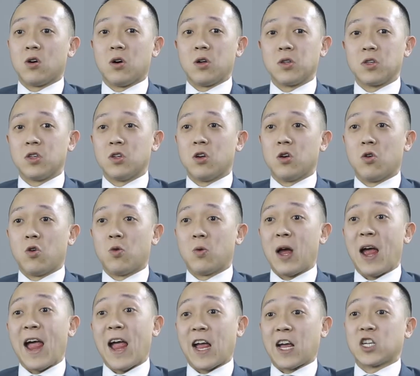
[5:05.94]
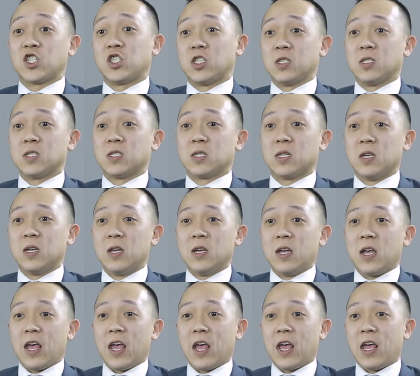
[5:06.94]
on actions,
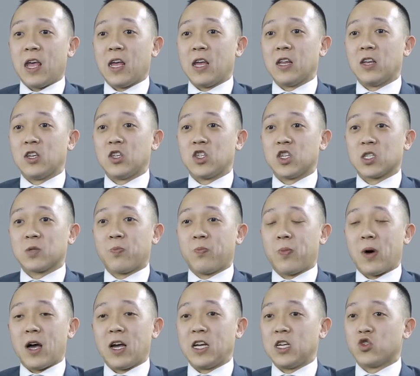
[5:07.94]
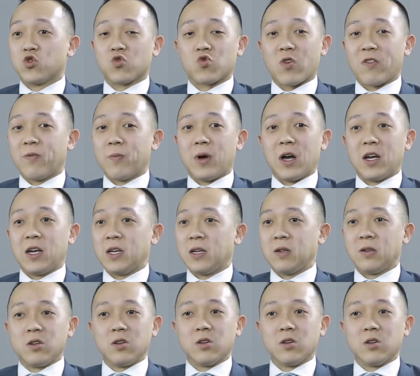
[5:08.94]
and just driven by